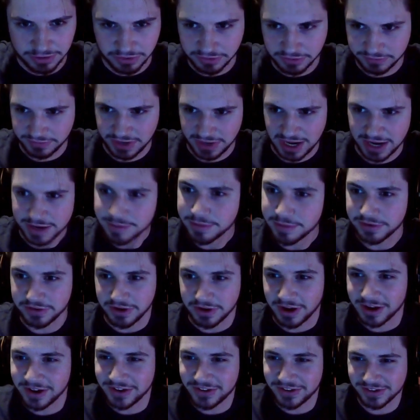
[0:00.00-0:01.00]
The vibe is
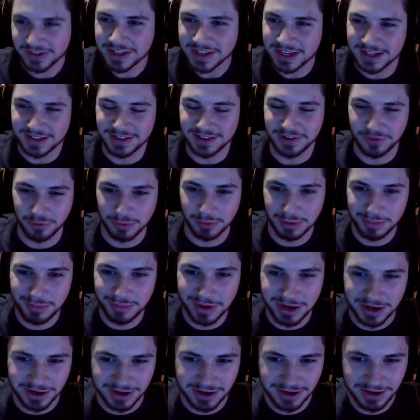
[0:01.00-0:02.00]
honestly a little bit
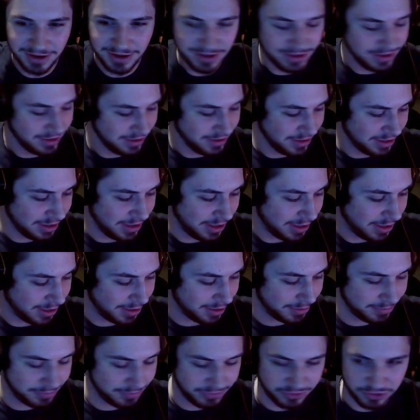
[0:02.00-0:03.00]
better.
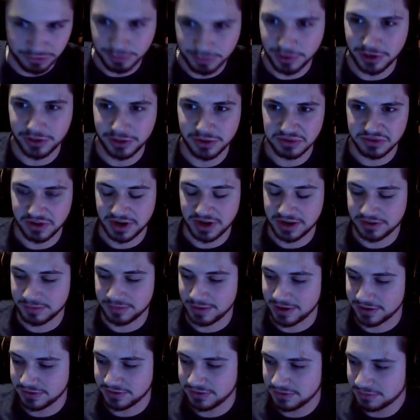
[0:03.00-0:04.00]
Just putting those on
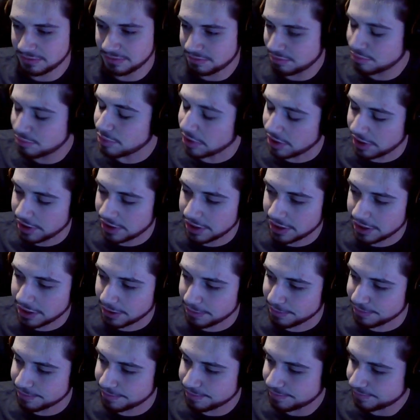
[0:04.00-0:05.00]
Xbox.
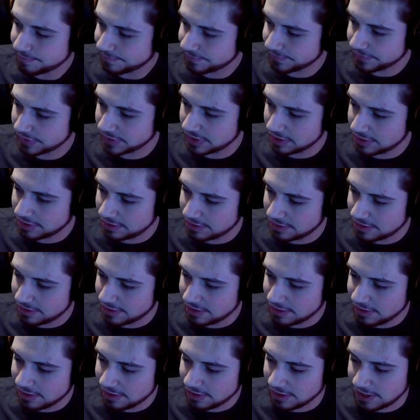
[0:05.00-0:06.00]
But
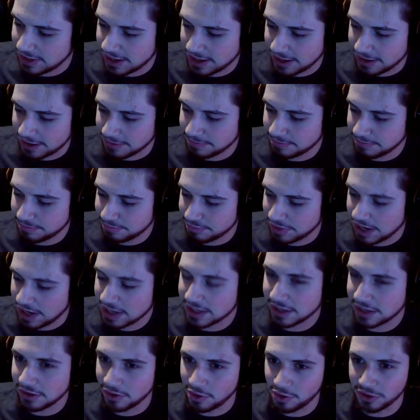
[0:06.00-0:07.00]
yeah. But I
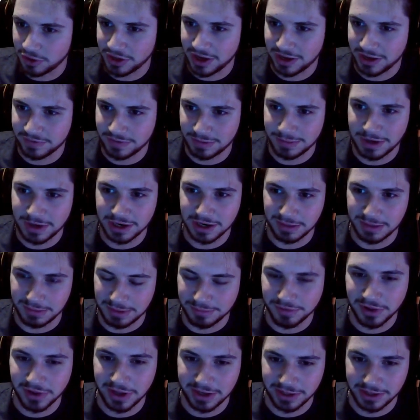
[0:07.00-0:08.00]
can hold off. I'm not going to be
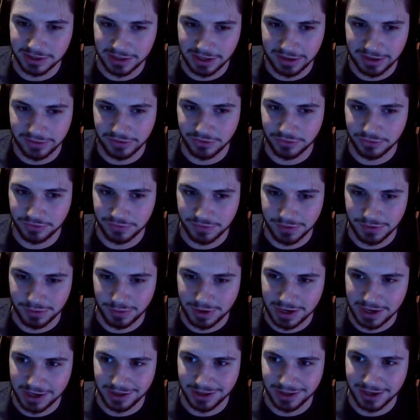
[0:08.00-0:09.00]
playing a lot of those for a
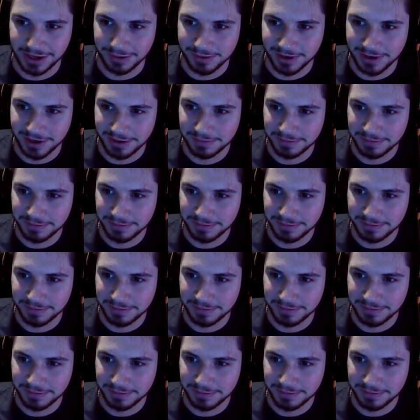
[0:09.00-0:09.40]
while anyway.